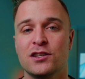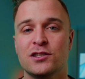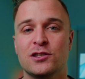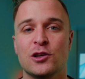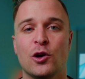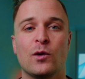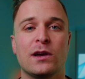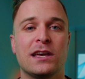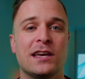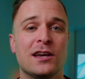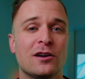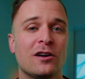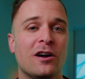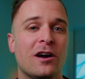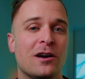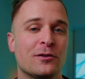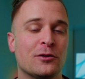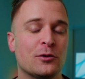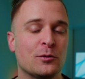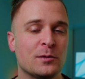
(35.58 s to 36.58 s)
So here
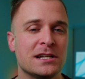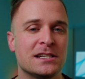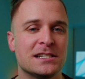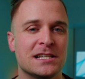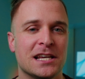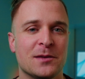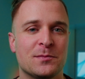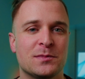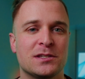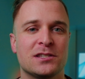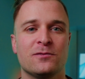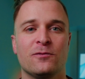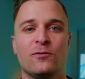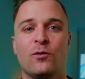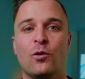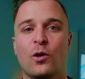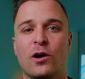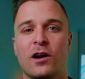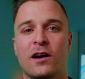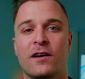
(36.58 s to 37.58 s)
are 3 tips
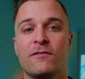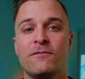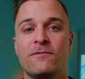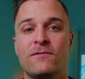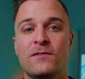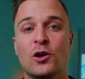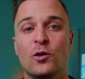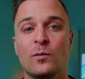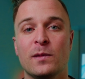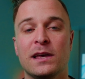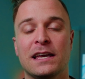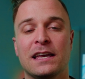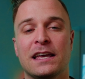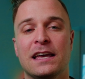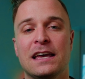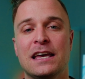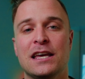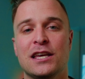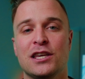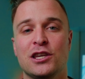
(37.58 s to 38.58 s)
for filming
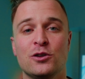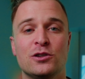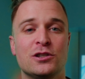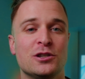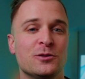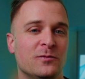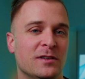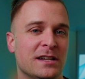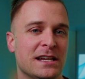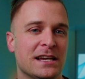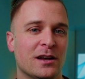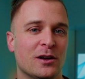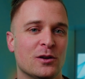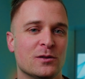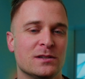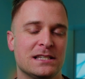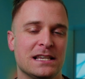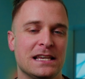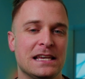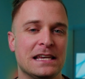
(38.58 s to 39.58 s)
YouTube
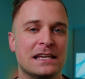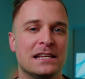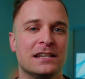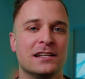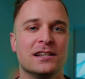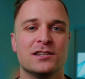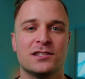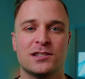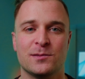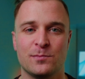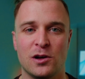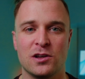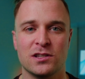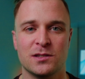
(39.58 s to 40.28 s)
videos in small